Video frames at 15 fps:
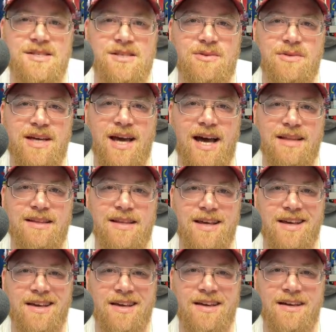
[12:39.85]
So we got
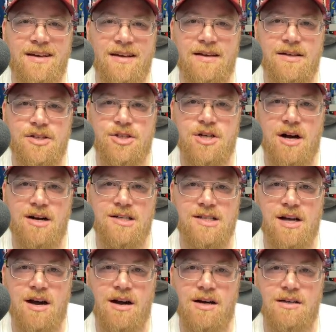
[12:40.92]
the
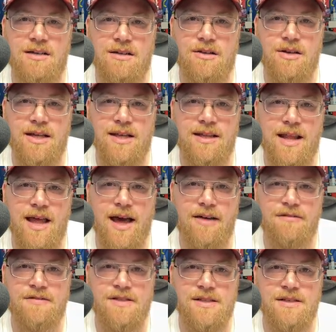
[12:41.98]
Charizard looking
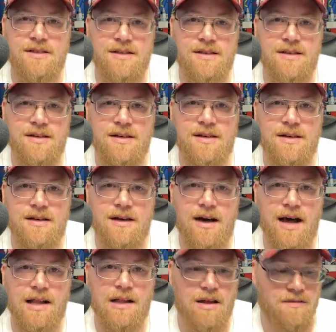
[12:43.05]
left.
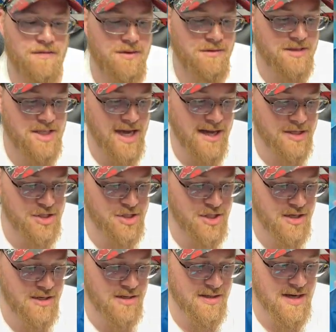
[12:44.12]
I love the
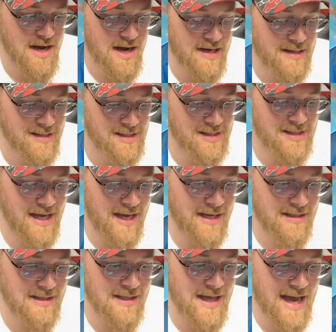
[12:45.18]
texture and kind of the
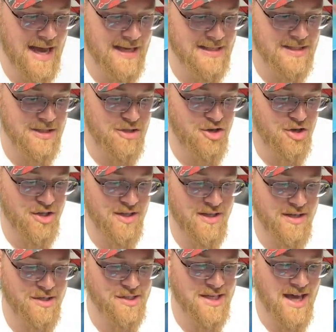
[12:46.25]
stained glass look
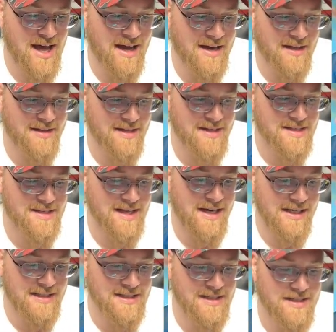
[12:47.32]
that he's got on this.
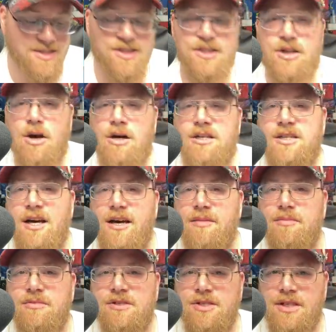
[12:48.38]
And it's, it's a dark type,
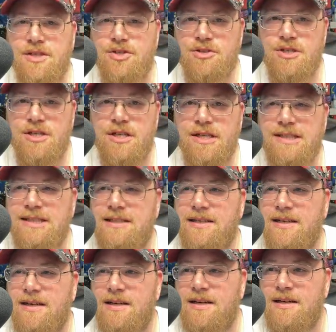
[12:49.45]
it's interesting.
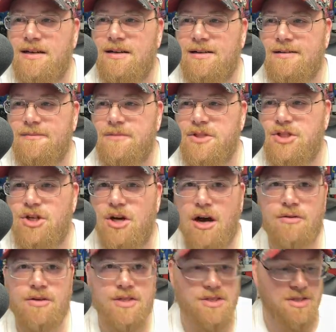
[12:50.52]

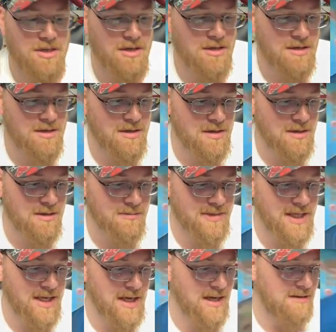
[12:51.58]
Charizard! We
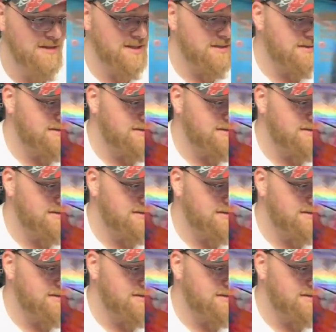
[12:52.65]
got it.